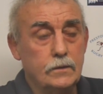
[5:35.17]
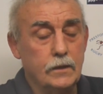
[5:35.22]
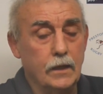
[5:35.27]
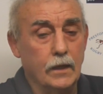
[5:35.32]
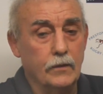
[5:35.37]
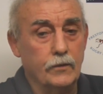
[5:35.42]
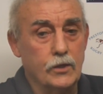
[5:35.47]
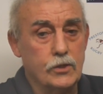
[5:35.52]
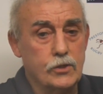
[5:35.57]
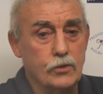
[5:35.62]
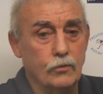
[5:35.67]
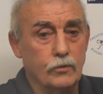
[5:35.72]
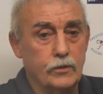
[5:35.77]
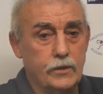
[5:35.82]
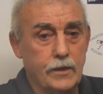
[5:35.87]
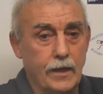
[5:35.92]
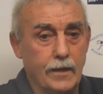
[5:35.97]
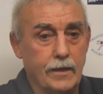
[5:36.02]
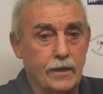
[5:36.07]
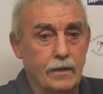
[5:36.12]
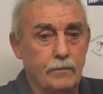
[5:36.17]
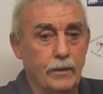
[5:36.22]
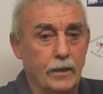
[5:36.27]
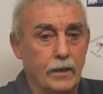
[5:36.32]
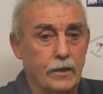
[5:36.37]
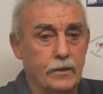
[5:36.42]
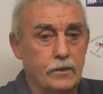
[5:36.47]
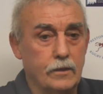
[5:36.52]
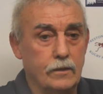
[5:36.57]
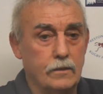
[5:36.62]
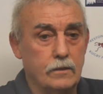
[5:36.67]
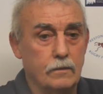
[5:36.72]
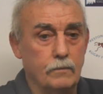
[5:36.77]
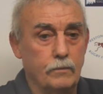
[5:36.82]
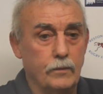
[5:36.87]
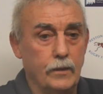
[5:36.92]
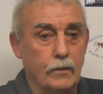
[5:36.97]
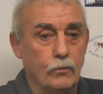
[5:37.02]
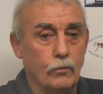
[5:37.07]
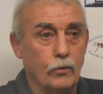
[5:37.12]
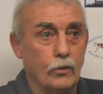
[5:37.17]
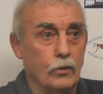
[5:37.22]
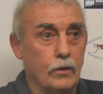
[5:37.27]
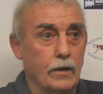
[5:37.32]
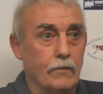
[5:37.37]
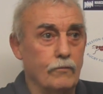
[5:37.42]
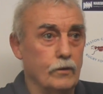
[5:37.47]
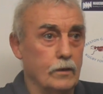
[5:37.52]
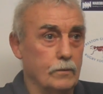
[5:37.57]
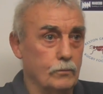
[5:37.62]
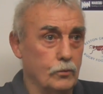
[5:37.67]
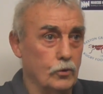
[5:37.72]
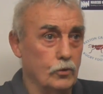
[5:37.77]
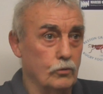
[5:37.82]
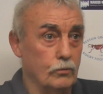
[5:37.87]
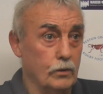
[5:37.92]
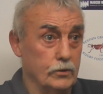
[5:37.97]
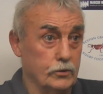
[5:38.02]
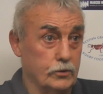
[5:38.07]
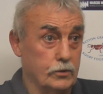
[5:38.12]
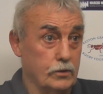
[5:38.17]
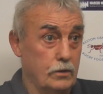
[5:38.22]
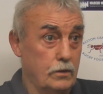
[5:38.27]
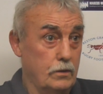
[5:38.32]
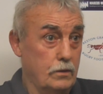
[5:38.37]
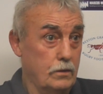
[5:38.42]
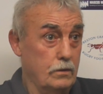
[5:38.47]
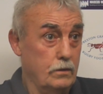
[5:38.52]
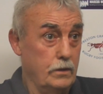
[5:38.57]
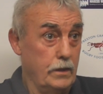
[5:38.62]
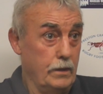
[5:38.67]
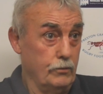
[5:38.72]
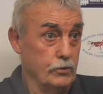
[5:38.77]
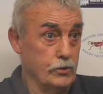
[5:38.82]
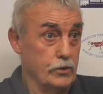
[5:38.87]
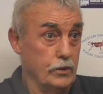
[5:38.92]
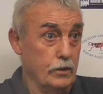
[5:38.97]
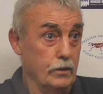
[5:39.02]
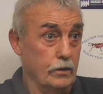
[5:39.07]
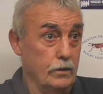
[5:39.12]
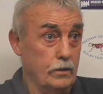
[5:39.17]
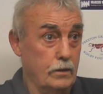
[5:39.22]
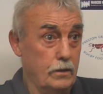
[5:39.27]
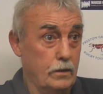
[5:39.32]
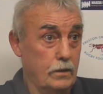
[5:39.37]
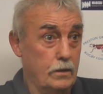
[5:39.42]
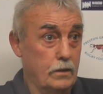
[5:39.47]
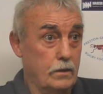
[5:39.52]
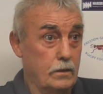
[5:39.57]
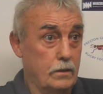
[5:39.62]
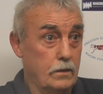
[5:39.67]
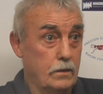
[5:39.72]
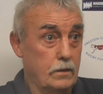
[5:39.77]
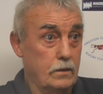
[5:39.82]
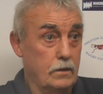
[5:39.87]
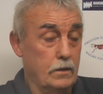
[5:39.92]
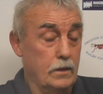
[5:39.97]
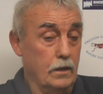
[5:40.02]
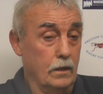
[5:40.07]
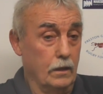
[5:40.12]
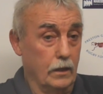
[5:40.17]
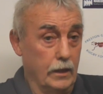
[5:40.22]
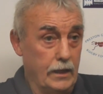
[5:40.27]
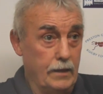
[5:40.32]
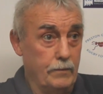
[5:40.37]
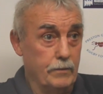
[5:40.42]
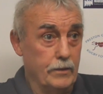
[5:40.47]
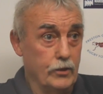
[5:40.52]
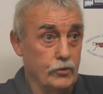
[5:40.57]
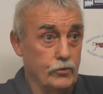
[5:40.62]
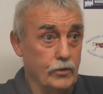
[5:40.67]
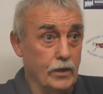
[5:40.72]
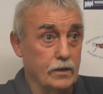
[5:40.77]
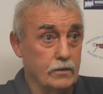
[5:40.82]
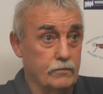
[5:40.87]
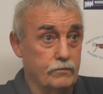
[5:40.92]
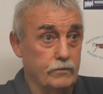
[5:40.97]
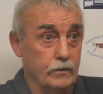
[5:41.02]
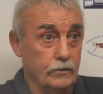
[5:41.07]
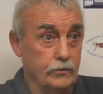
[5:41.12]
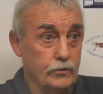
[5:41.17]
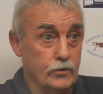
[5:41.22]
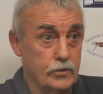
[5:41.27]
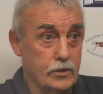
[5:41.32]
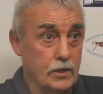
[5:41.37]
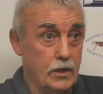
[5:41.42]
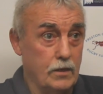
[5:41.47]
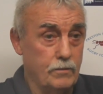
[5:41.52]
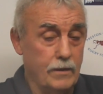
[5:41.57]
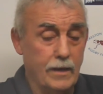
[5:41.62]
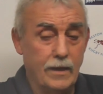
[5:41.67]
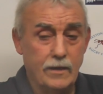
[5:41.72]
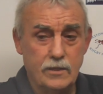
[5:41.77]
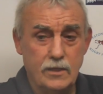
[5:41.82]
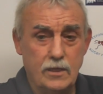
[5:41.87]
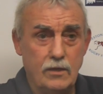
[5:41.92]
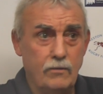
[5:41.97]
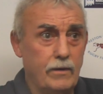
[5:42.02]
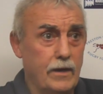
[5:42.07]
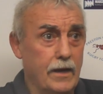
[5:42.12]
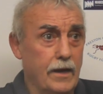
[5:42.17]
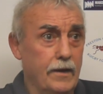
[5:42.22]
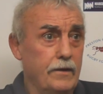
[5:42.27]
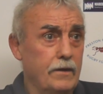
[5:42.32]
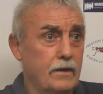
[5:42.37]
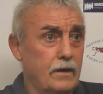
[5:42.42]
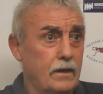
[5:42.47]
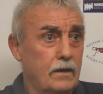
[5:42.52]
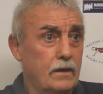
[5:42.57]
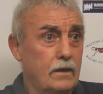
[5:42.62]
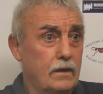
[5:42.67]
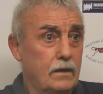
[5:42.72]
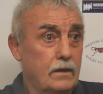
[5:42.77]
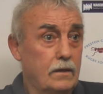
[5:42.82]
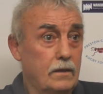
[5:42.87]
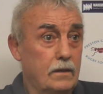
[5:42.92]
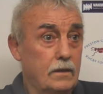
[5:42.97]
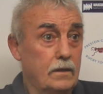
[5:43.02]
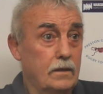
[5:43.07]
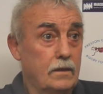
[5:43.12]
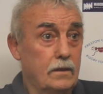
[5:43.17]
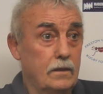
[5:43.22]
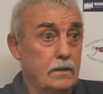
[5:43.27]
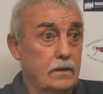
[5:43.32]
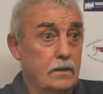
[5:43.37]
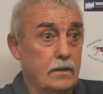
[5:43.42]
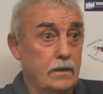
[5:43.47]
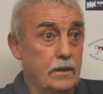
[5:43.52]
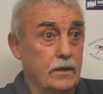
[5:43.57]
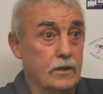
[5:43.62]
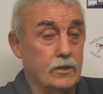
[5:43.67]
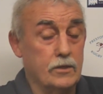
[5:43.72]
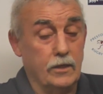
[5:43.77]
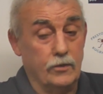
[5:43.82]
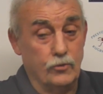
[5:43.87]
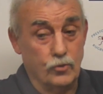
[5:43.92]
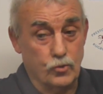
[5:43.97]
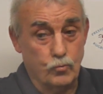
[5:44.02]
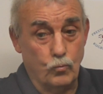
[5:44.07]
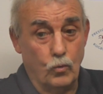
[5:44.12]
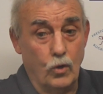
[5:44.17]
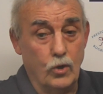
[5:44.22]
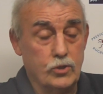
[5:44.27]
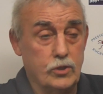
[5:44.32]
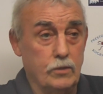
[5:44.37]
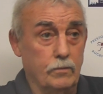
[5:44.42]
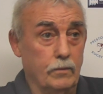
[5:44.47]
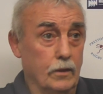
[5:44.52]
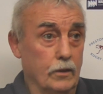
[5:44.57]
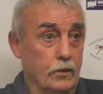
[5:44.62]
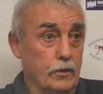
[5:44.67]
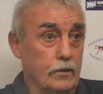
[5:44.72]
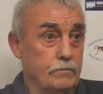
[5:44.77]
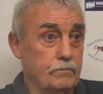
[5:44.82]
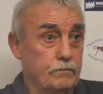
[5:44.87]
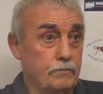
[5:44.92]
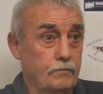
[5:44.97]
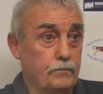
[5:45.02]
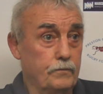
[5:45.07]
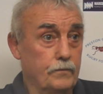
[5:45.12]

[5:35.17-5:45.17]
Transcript: He had this uncanny ability to be wherever the ball was, he was there. And Lehman and Johnsfield used to say to me, how's he doing that? And I said, just watch him and learn.